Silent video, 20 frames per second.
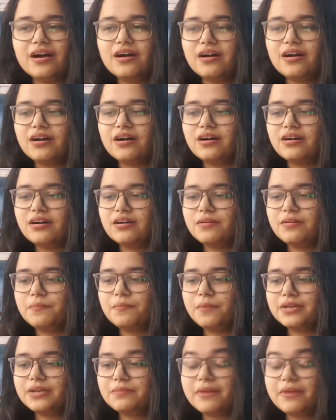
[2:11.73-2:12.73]

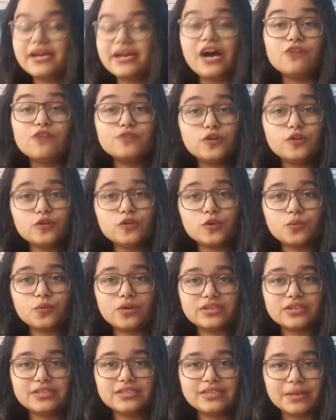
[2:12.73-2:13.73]
But my outlook
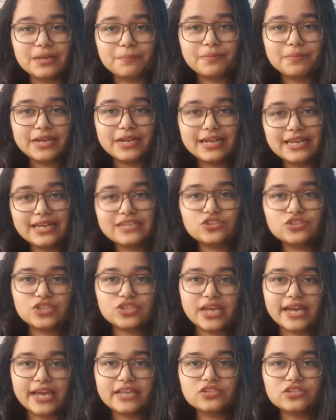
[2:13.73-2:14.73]
towards it completely
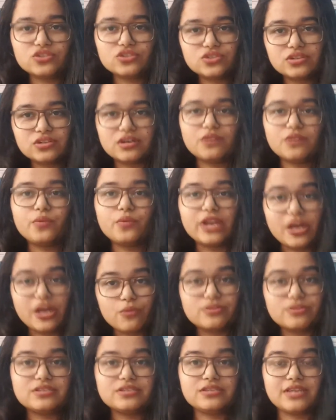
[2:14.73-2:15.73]
changed when I
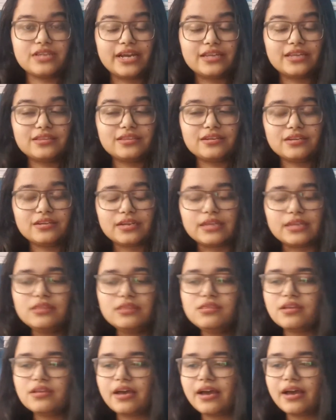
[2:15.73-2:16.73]
was in 9th and
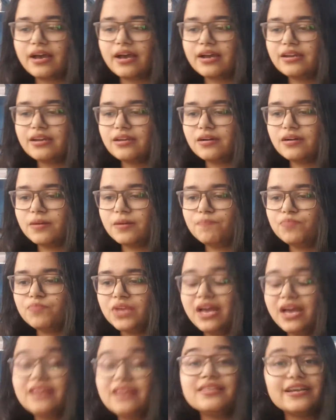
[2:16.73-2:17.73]
10th. And
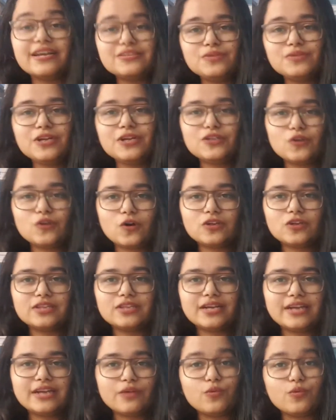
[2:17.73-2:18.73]
that's when I thought
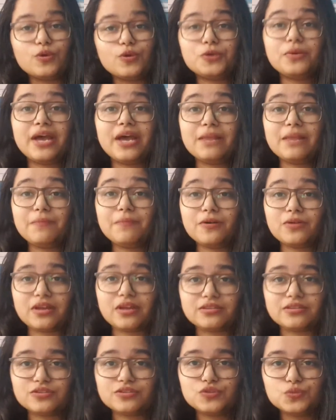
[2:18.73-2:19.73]
that I want to help out
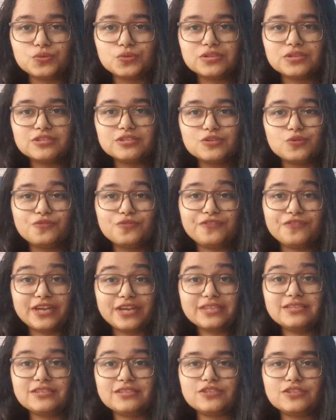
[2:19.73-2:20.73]
other students who
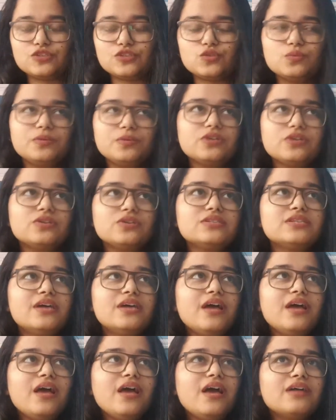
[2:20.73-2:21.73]
face this issue, because
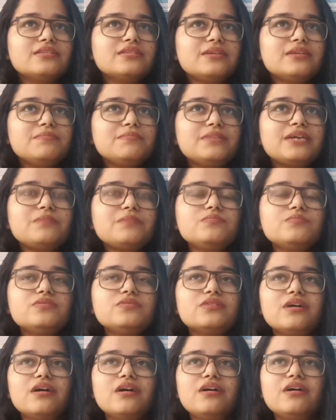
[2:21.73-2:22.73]

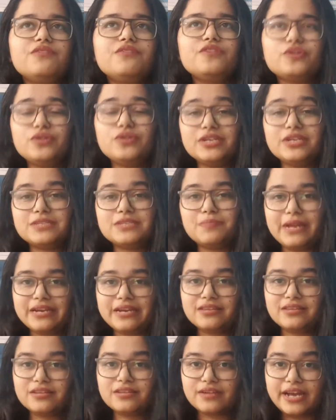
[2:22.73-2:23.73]
sometimes we're not
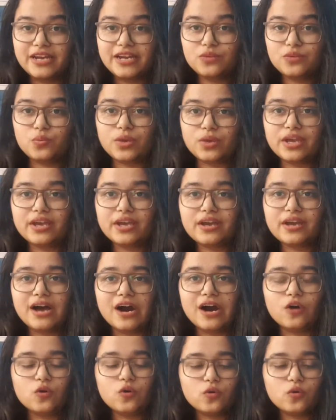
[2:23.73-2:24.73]
explained in the right way
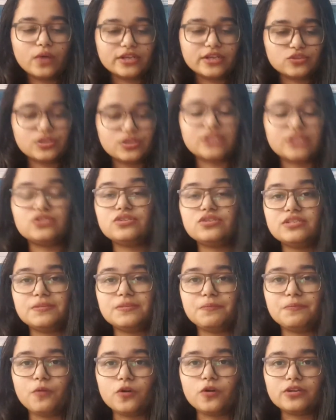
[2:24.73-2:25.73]
how education is
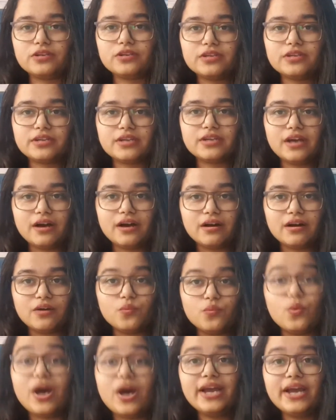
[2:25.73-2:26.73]
important and
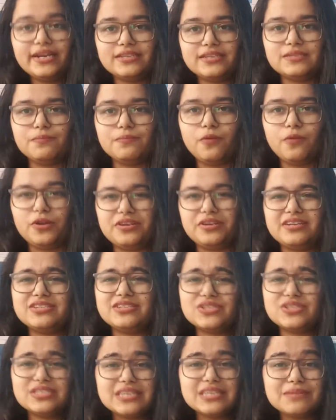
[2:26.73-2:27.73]
why it is important.
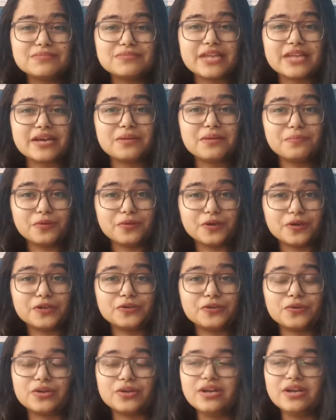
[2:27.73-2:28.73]
It just seems like a
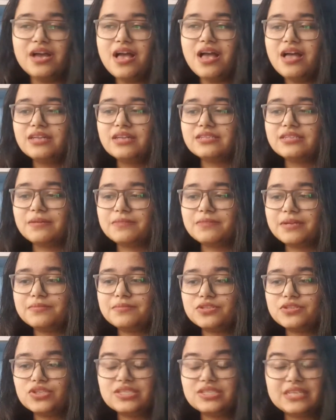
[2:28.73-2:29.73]
burden, or
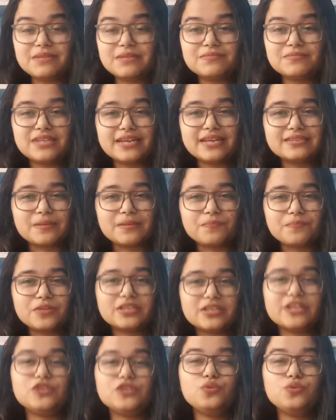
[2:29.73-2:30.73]
sometimes it just seems like
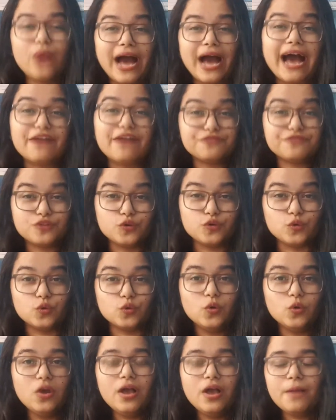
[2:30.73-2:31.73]
something that you have to
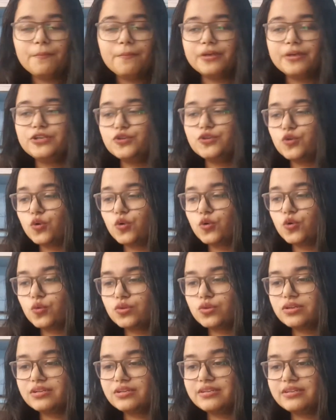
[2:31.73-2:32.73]
do, but you don't
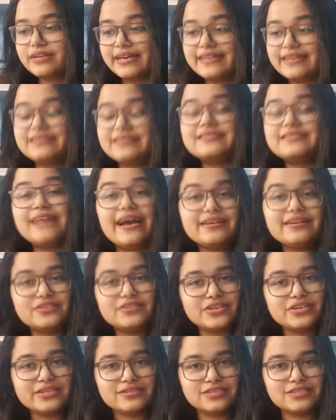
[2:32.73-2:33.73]
know the exact
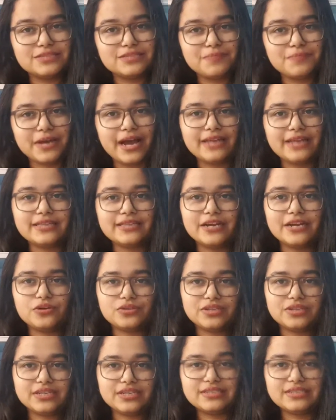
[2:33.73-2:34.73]
reasons behind that
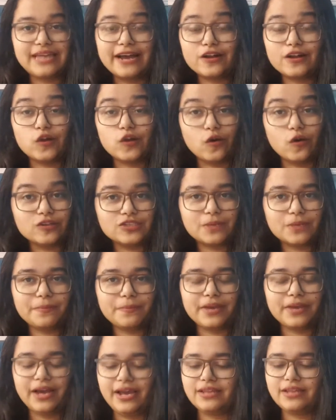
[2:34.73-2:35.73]
or the exact logic
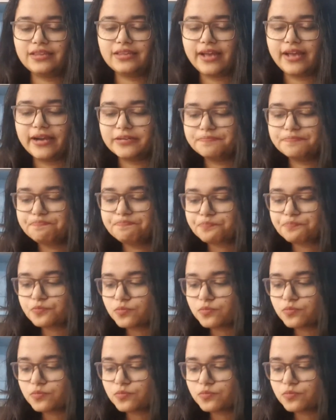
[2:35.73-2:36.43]
behind that.